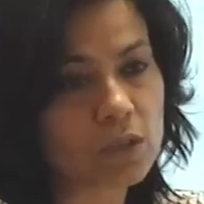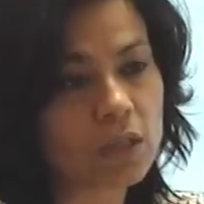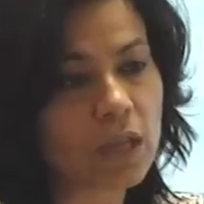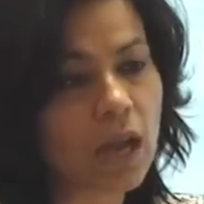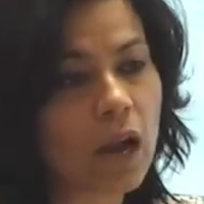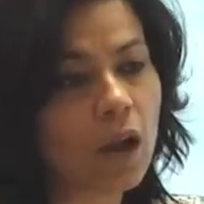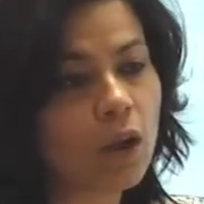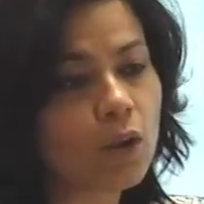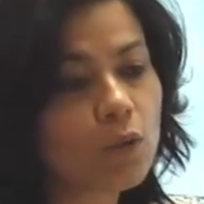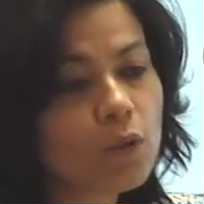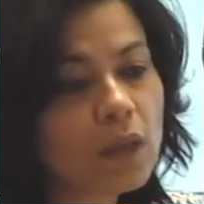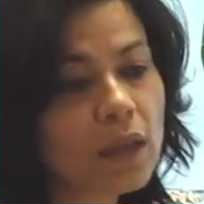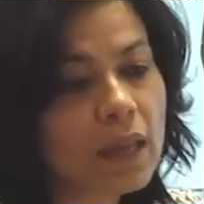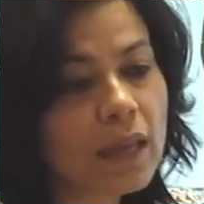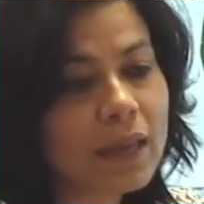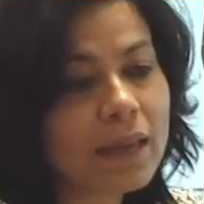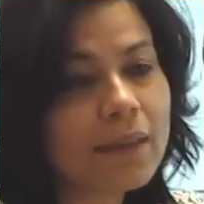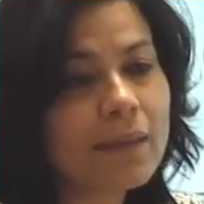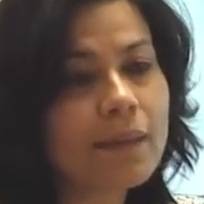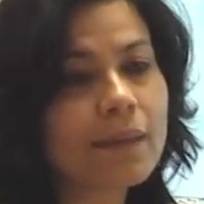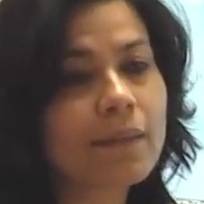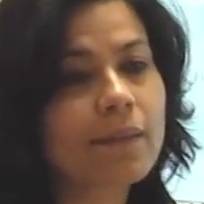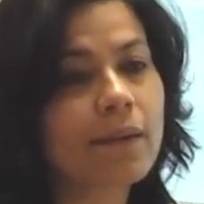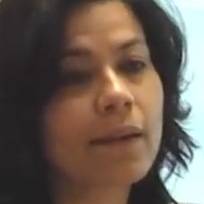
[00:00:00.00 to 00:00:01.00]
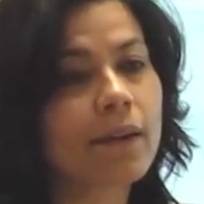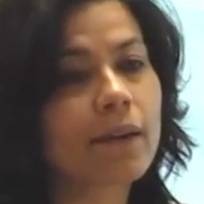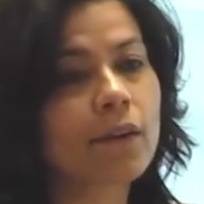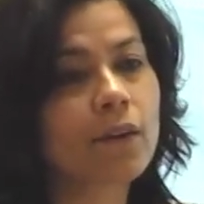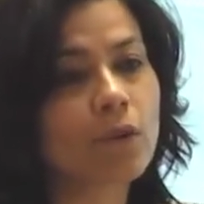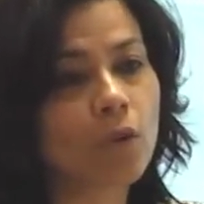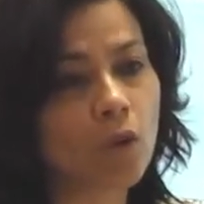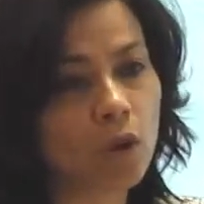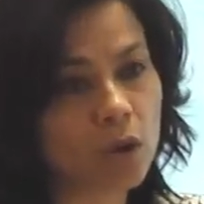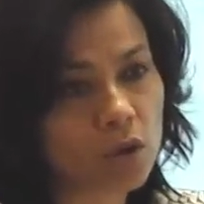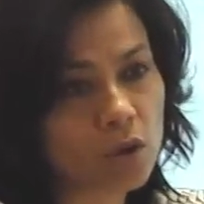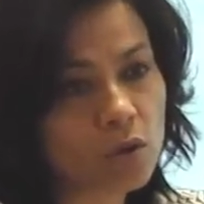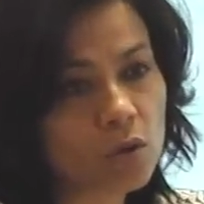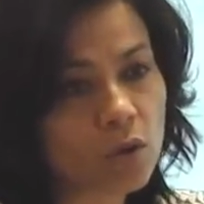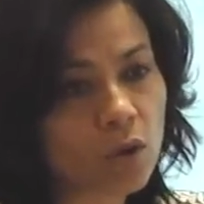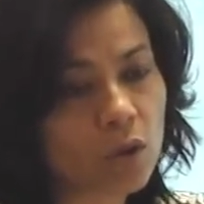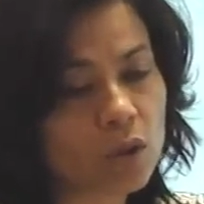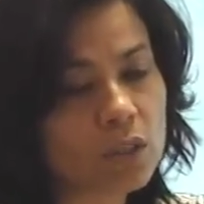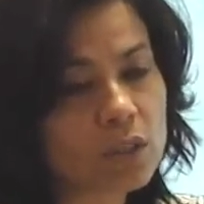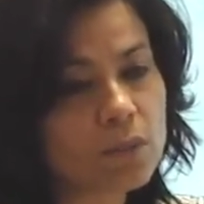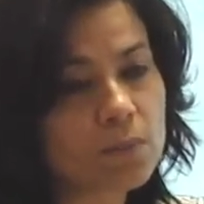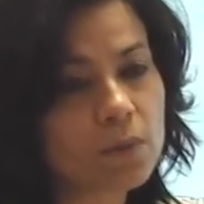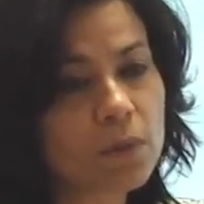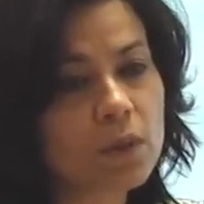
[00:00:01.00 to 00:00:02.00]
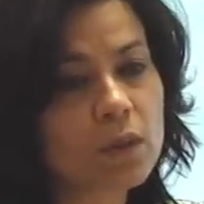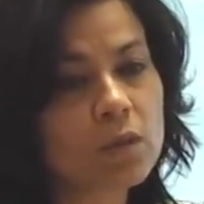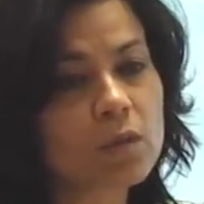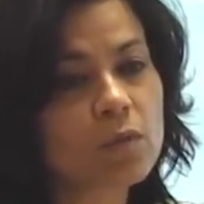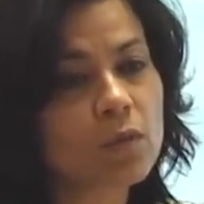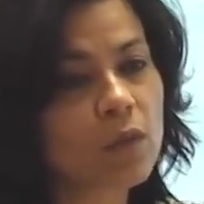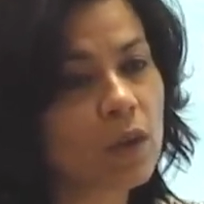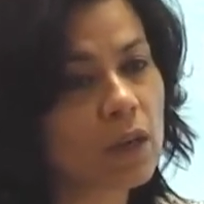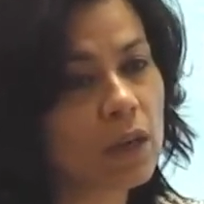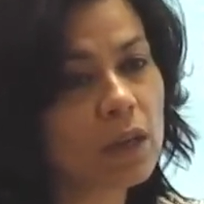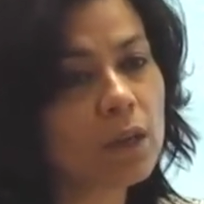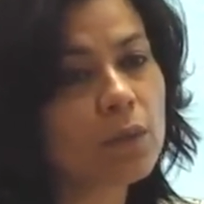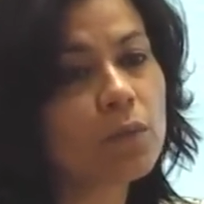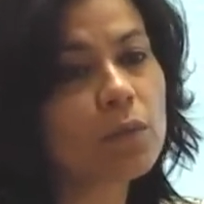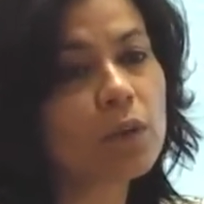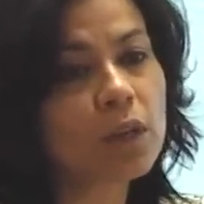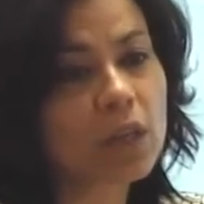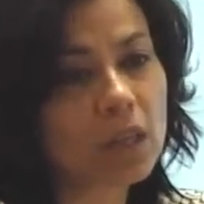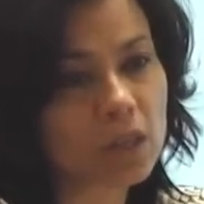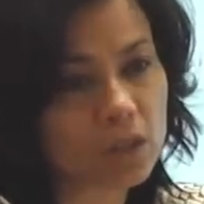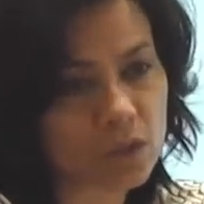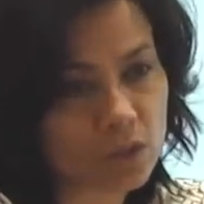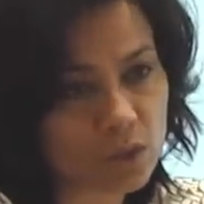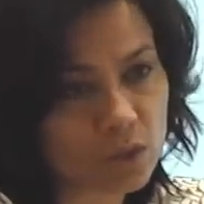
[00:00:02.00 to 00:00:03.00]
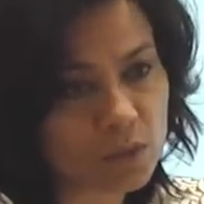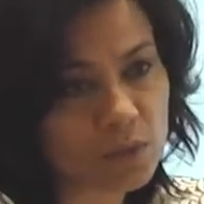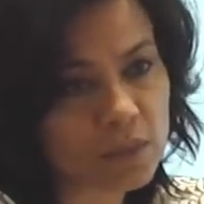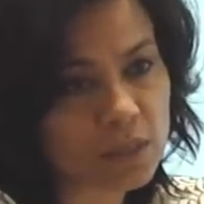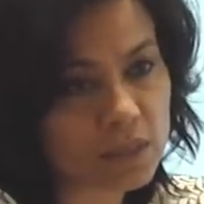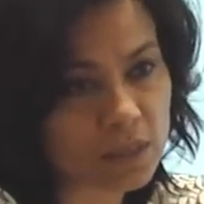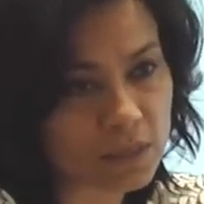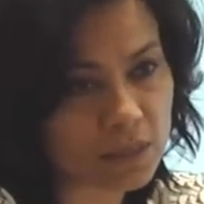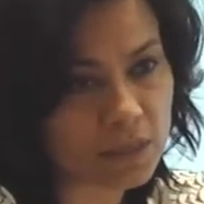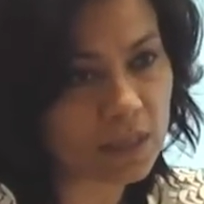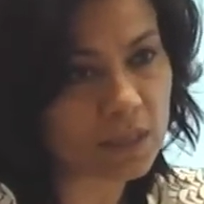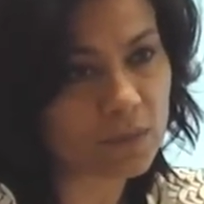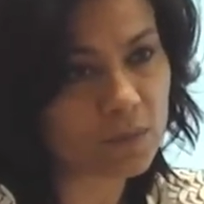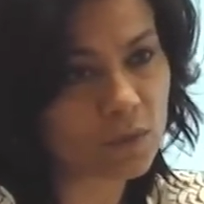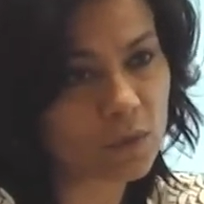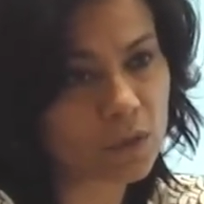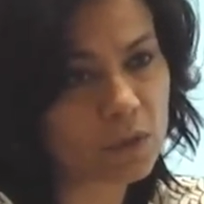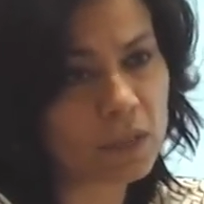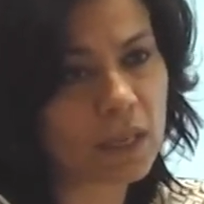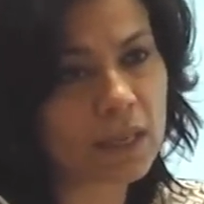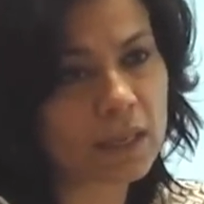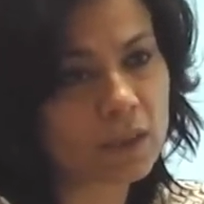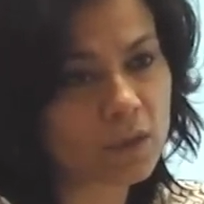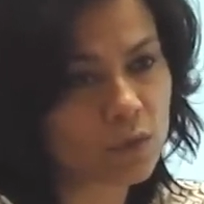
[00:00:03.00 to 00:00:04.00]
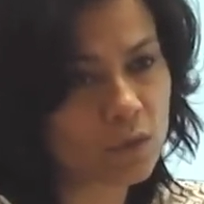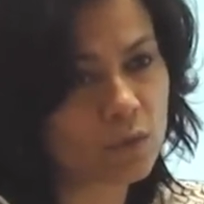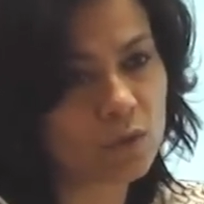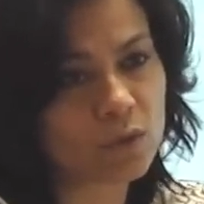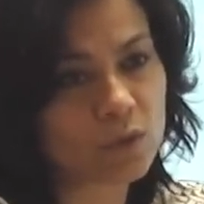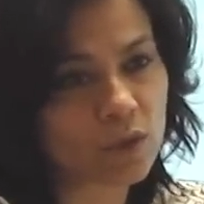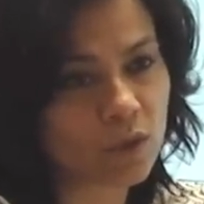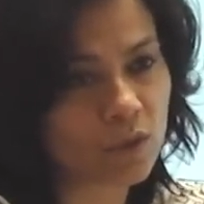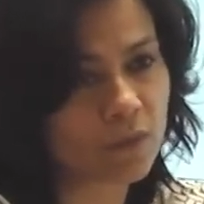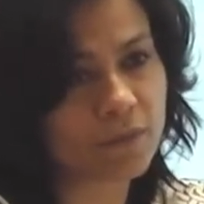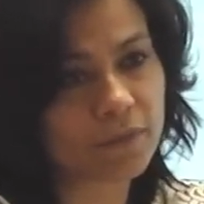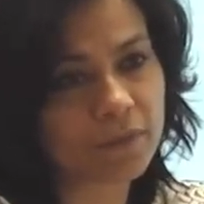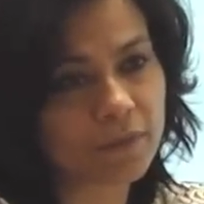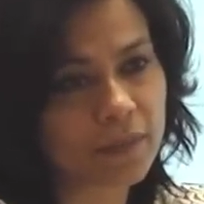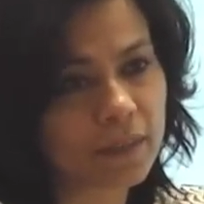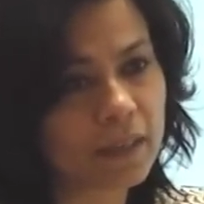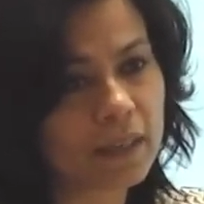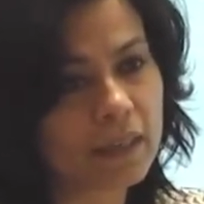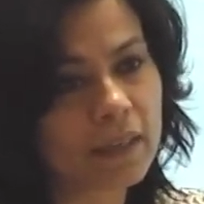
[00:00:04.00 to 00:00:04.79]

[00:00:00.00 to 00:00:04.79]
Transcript: How do they integrate it all across, because for any communication to be successful, it has to sort of,